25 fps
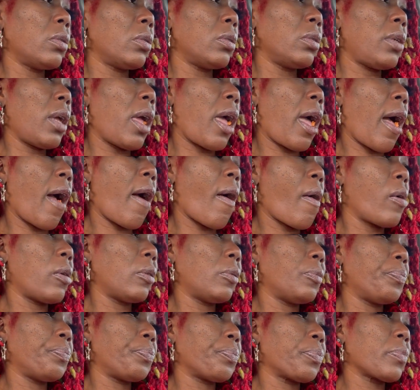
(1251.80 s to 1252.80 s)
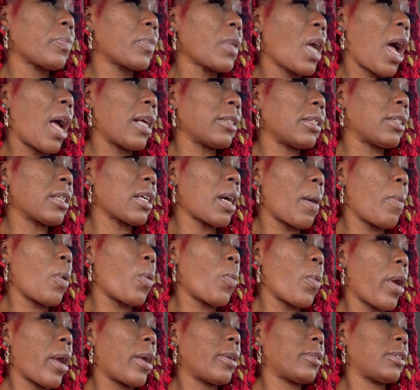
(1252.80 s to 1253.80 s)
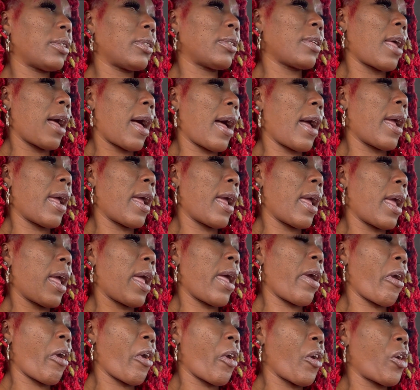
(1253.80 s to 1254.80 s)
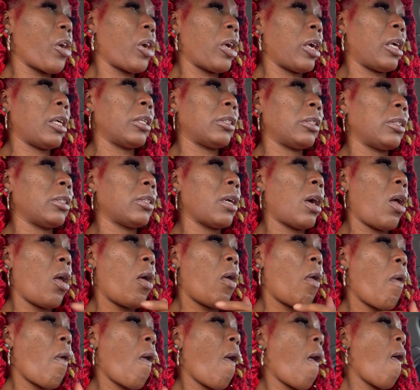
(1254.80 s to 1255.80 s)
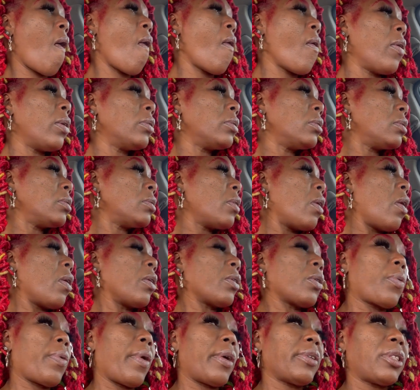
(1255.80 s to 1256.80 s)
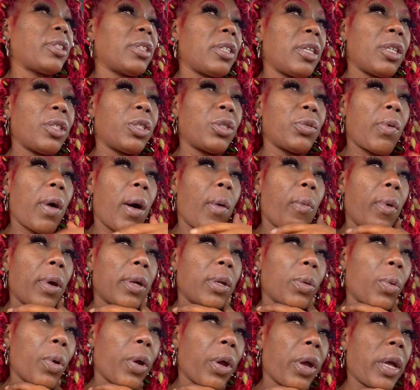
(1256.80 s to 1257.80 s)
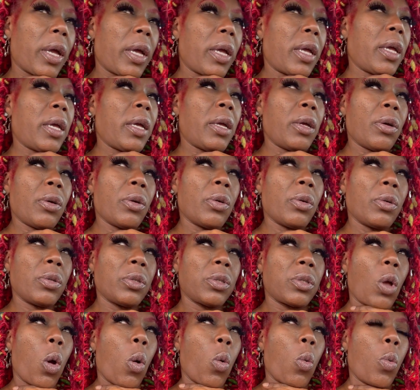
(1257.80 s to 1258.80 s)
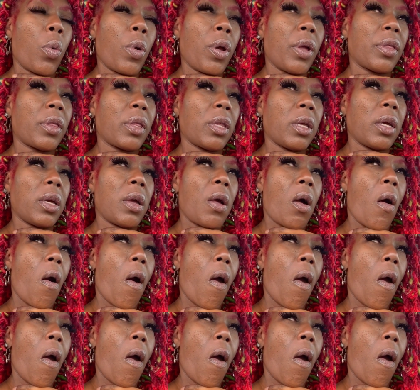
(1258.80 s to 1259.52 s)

Yeah. I think I'm gonna wear it tonight, and question is, do I wanna wear heels with it?